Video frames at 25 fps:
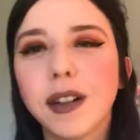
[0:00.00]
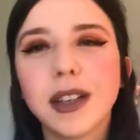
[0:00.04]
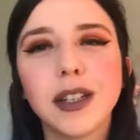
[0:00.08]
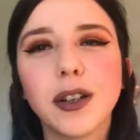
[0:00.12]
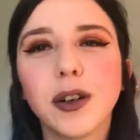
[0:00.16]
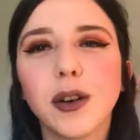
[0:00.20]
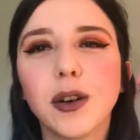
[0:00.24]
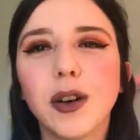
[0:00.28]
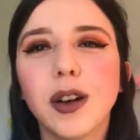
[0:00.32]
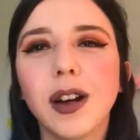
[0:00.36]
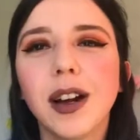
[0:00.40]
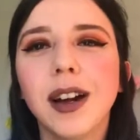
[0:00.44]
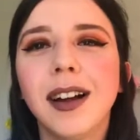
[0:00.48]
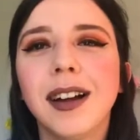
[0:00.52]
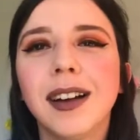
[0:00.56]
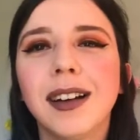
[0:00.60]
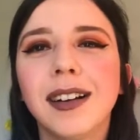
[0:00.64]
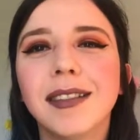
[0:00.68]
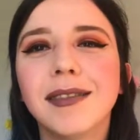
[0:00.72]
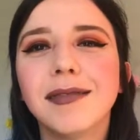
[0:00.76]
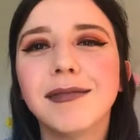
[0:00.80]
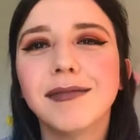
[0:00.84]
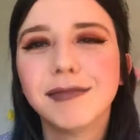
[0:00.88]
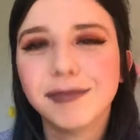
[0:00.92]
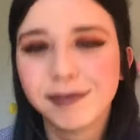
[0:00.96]
video.
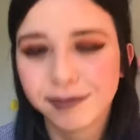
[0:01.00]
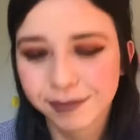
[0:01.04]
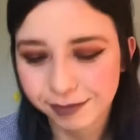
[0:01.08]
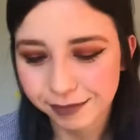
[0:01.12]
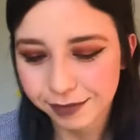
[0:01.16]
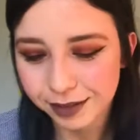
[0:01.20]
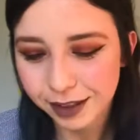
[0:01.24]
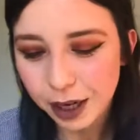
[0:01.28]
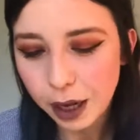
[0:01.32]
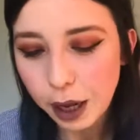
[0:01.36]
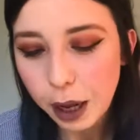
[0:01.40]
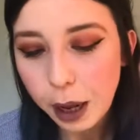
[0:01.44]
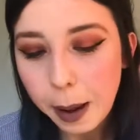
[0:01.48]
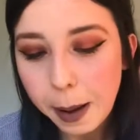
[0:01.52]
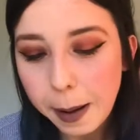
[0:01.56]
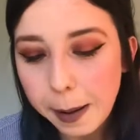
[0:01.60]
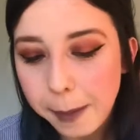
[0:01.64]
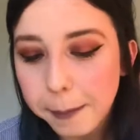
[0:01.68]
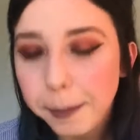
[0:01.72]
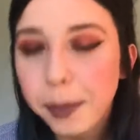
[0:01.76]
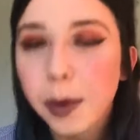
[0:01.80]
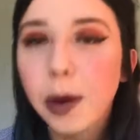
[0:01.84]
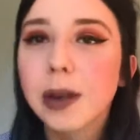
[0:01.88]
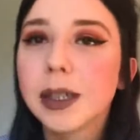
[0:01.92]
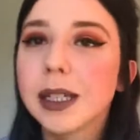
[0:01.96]

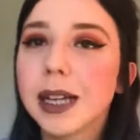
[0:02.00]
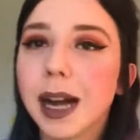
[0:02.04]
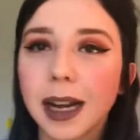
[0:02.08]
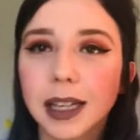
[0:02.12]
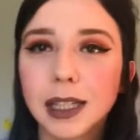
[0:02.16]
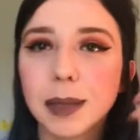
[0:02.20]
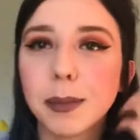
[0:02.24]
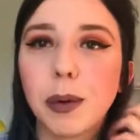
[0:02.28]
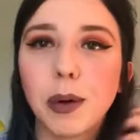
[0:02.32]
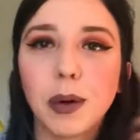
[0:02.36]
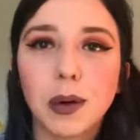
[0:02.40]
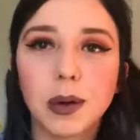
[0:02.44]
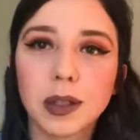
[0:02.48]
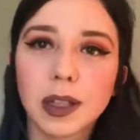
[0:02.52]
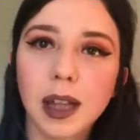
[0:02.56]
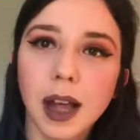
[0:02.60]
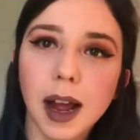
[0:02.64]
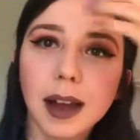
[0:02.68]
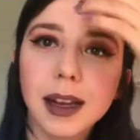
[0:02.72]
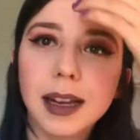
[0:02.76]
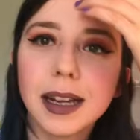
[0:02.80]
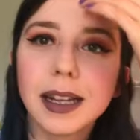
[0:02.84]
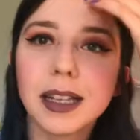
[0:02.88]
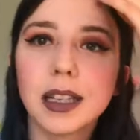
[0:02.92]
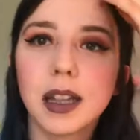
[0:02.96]
But I suppose
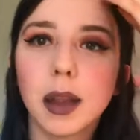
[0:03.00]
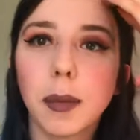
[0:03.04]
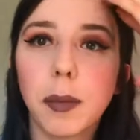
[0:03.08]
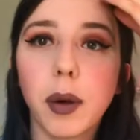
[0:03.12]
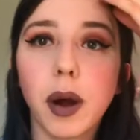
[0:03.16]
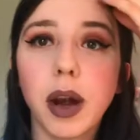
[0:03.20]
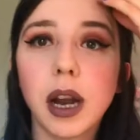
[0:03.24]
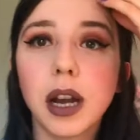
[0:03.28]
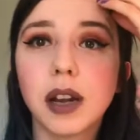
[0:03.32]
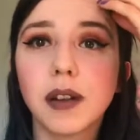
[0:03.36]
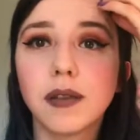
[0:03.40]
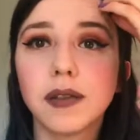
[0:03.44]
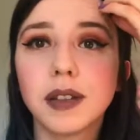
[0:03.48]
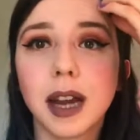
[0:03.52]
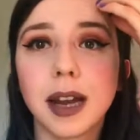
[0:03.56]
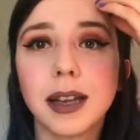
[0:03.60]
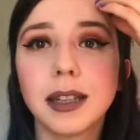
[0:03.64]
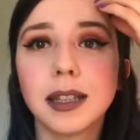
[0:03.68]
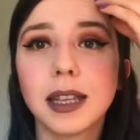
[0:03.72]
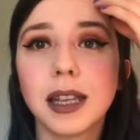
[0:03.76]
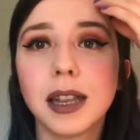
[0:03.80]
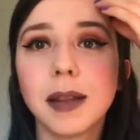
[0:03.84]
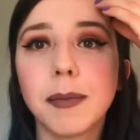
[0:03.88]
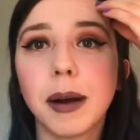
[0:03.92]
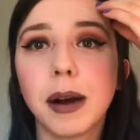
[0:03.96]
that is the point of
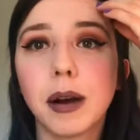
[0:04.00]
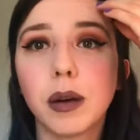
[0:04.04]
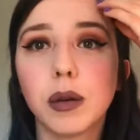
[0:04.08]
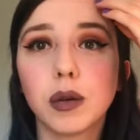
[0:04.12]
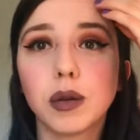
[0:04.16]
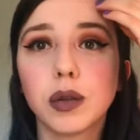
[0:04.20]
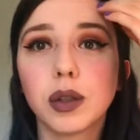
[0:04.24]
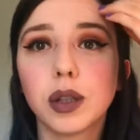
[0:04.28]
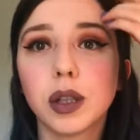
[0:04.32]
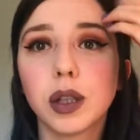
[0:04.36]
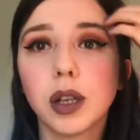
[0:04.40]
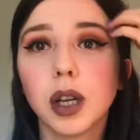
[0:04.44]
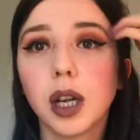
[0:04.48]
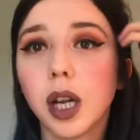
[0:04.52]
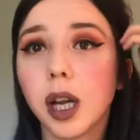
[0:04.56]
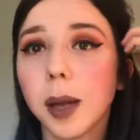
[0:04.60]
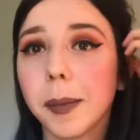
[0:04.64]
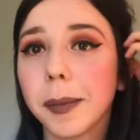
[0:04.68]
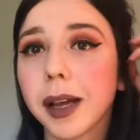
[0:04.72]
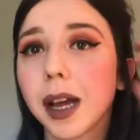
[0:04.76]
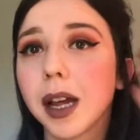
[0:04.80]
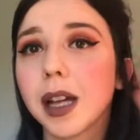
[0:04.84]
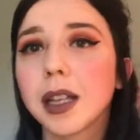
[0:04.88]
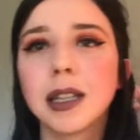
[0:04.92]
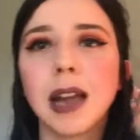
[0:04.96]
testing them out.
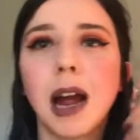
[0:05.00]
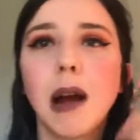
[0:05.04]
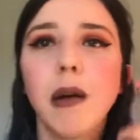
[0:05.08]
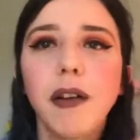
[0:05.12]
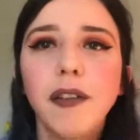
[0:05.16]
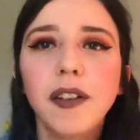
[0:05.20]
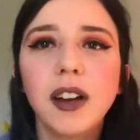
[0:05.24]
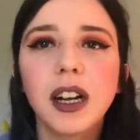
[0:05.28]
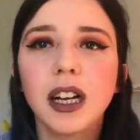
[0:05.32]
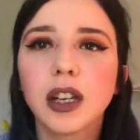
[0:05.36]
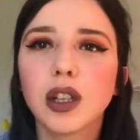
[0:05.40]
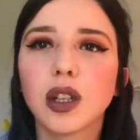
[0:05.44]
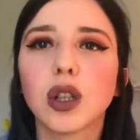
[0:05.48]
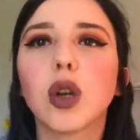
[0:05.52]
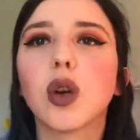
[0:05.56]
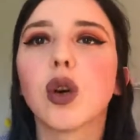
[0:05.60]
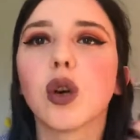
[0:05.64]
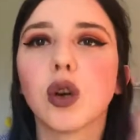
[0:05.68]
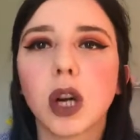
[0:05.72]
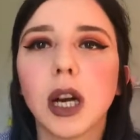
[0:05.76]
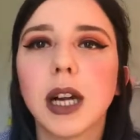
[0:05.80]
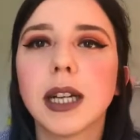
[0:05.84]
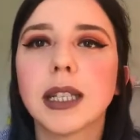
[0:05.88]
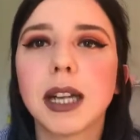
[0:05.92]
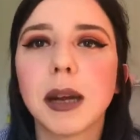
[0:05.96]
Because now I feel like I just look
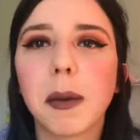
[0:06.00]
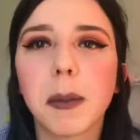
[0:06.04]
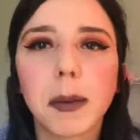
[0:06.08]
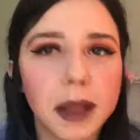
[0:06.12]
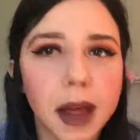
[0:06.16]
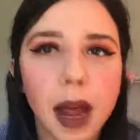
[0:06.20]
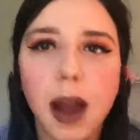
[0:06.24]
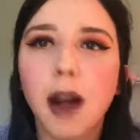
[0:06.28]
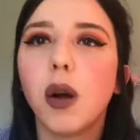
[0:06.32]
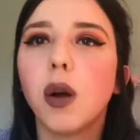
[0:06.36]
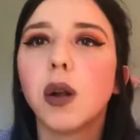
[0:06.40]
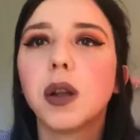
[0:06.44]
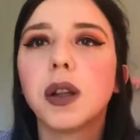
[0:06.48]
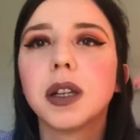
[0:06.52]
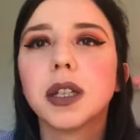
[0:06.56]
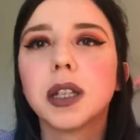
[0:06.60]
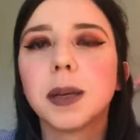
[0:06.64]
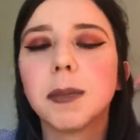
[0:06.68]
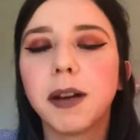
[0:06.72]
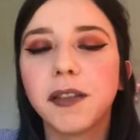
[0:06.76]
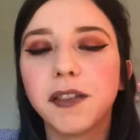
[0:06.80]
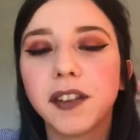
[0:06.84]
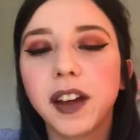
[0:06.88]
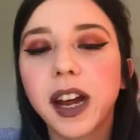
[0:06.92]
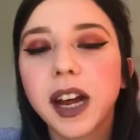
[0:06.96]
crazy with all this on
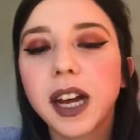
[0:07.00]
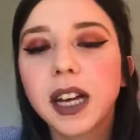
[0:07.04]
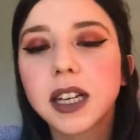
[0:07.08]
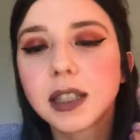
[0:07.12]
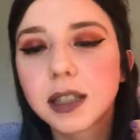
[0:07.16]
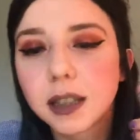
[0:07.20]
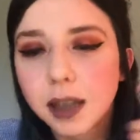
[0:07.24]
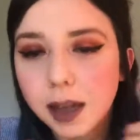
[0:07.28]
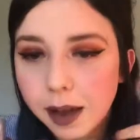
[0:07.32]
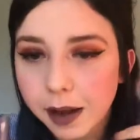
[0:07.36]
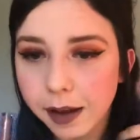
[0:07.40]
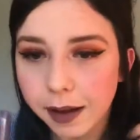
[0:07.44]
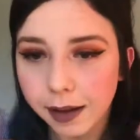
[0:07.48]
my face.